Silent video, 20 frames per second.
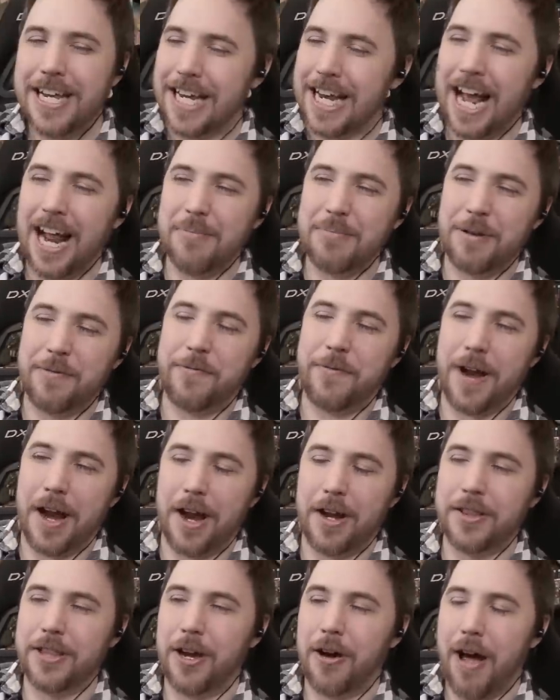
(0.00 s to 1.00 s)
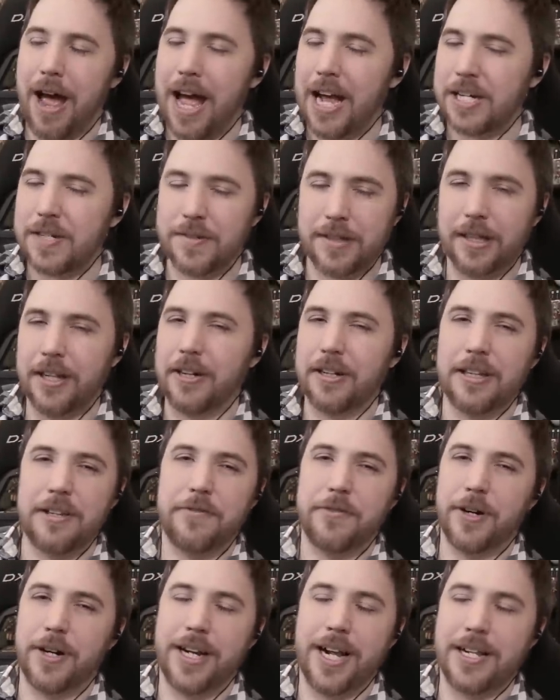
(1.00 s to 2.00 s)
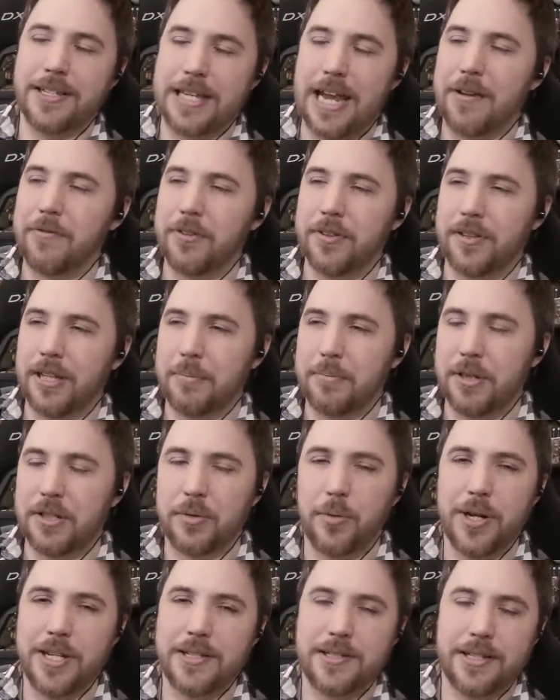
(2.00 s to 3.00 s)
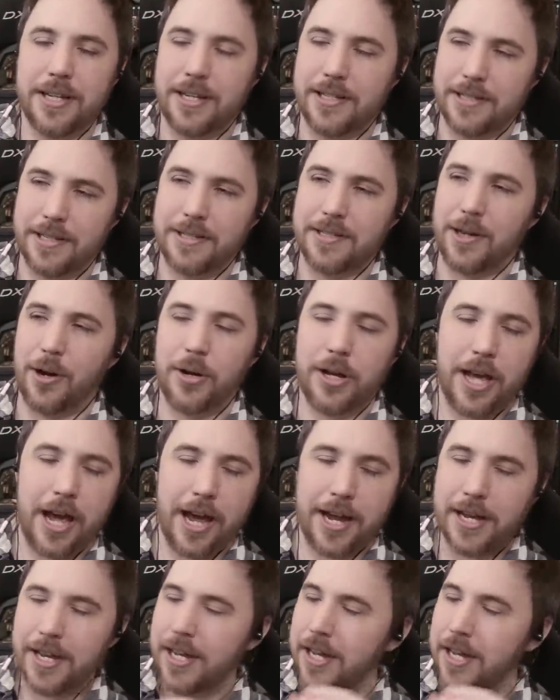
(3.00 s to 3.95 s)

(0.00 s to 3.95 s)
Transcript: You gotta be fair, though. Ash literally forgets everything between seasons, okay?